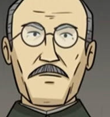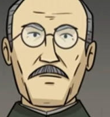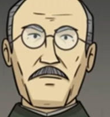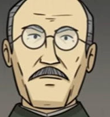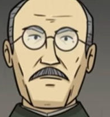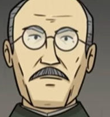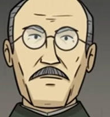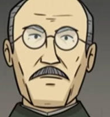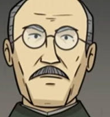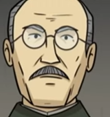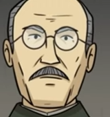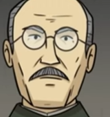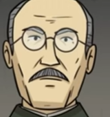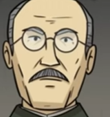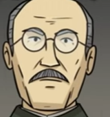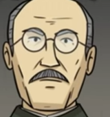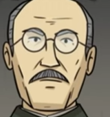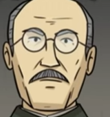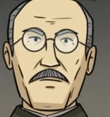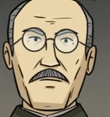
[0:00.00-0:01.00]

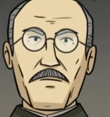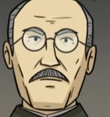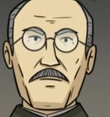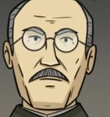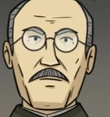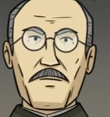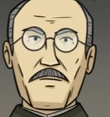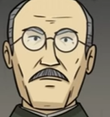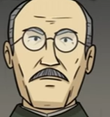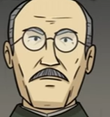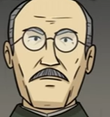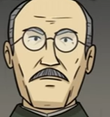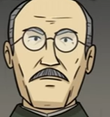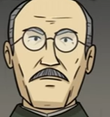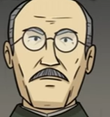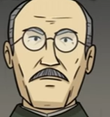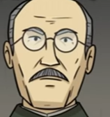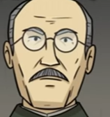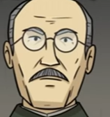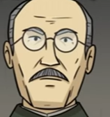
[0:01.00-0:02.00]

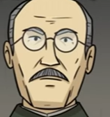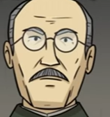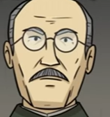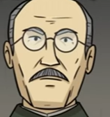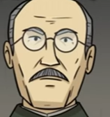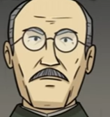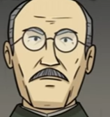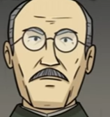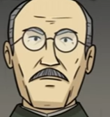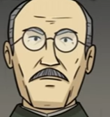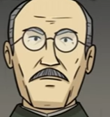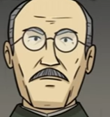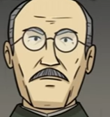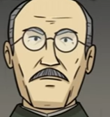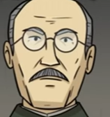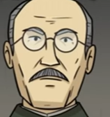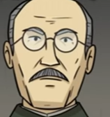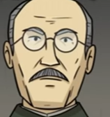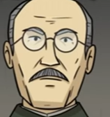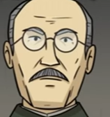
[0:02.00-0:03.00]

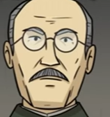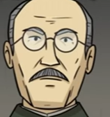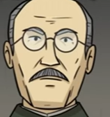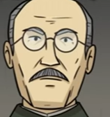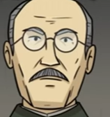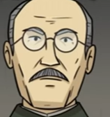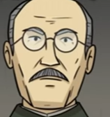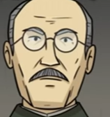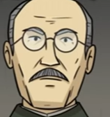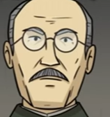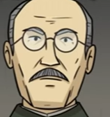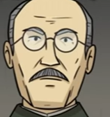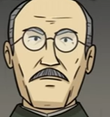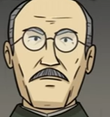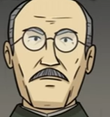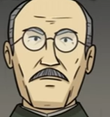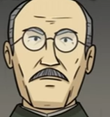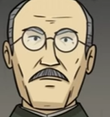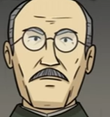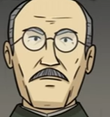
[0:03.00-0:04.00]

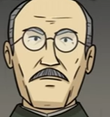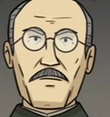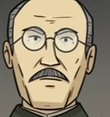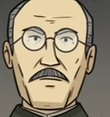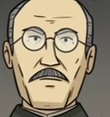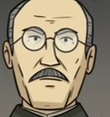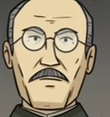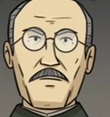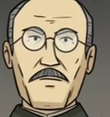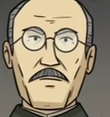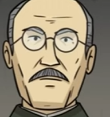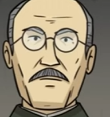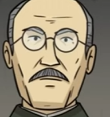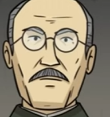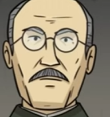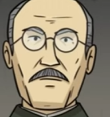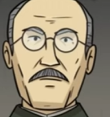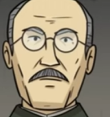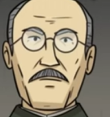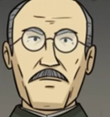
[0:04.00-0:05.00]

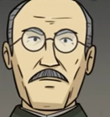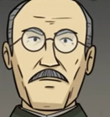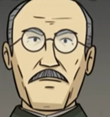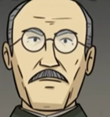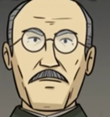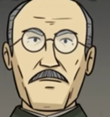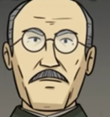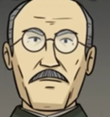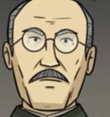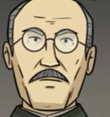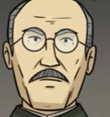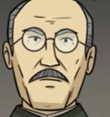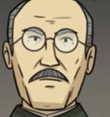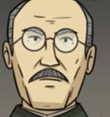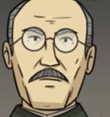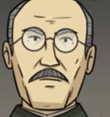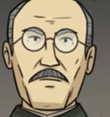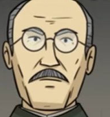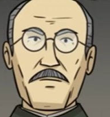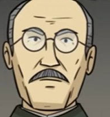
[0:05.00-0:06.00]

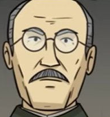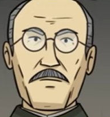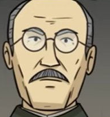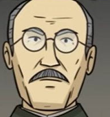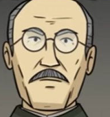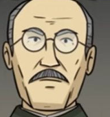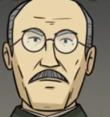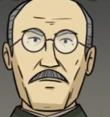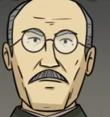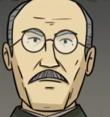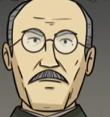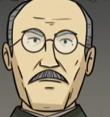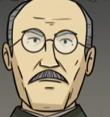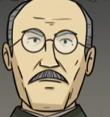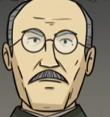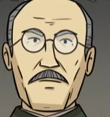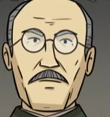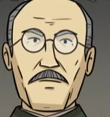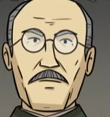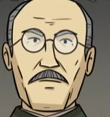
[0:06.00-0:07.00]

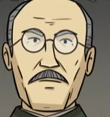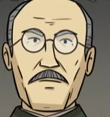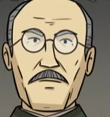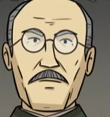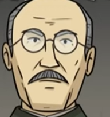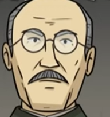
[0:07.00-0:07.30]
(not speaking)